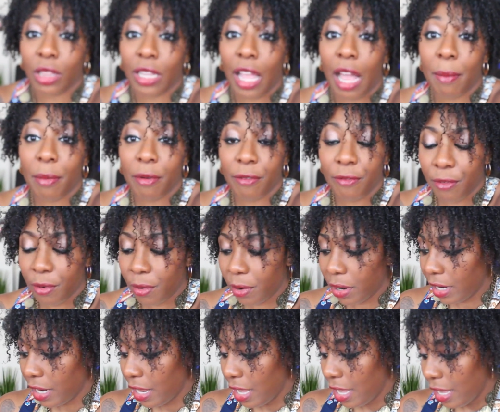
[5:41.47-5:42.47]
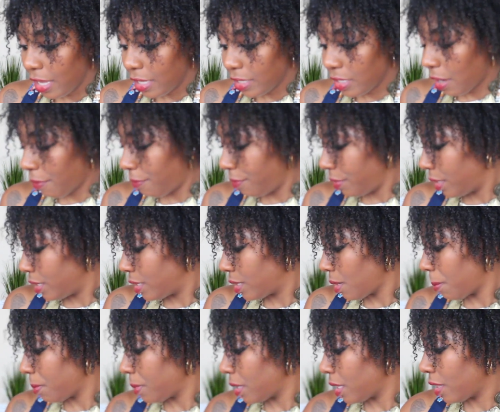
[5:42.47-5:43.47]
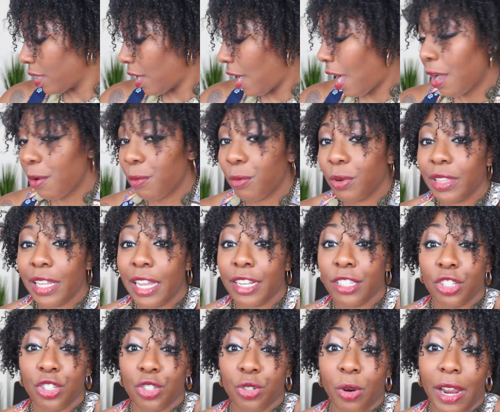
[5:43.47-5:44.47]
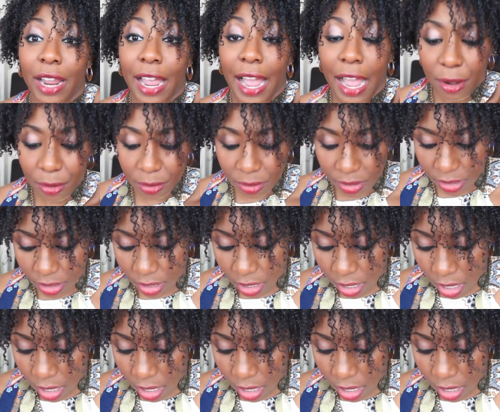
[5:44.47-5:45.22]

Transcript: a lot before. Definitely something that I would like to try out.